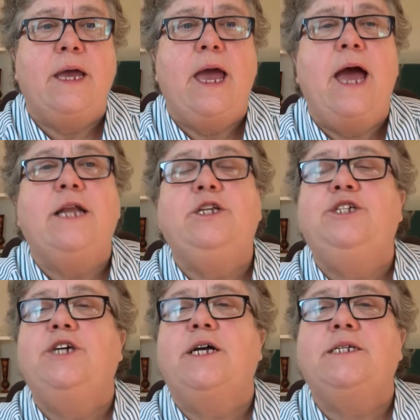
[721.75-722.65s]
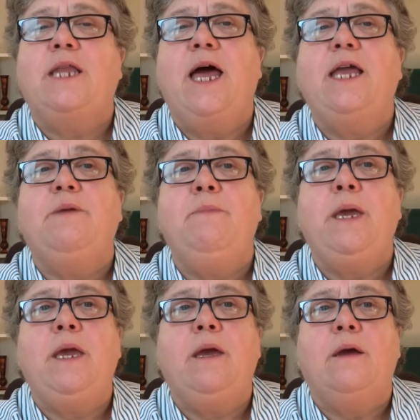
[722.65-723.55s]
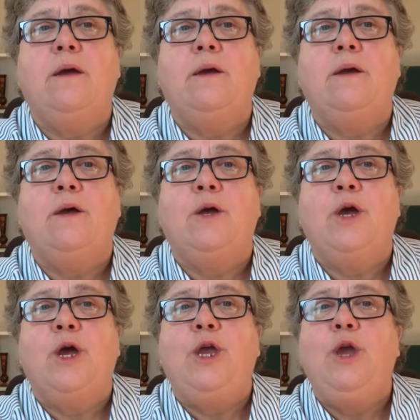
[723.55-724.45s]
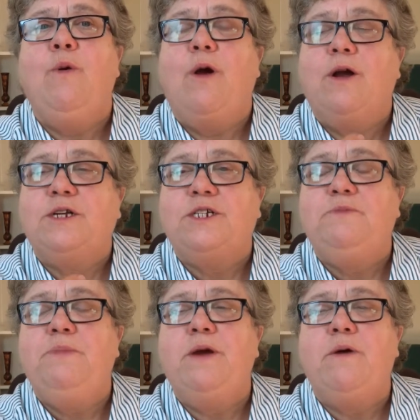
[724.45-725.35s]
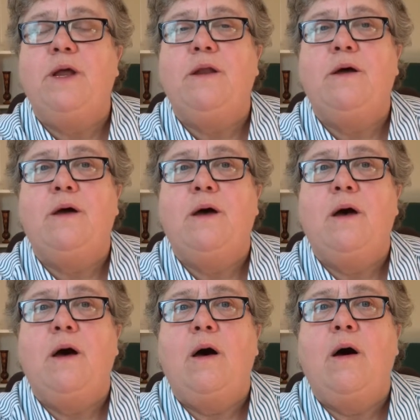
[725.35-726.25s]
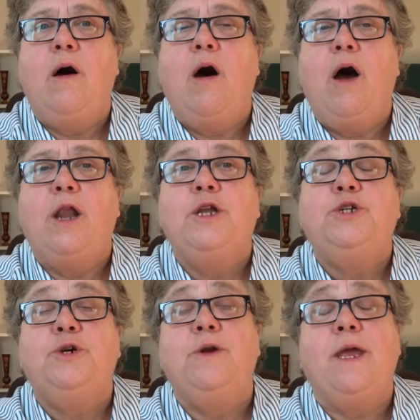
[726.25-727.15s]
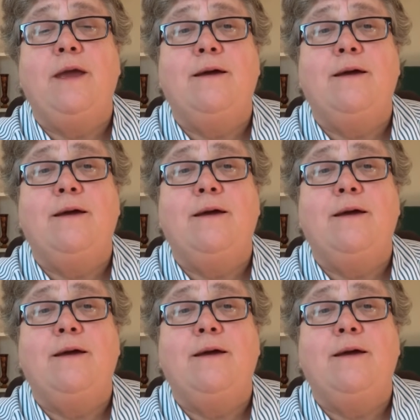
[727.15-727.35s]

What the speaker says: And just like me, you are a spirit on a journey.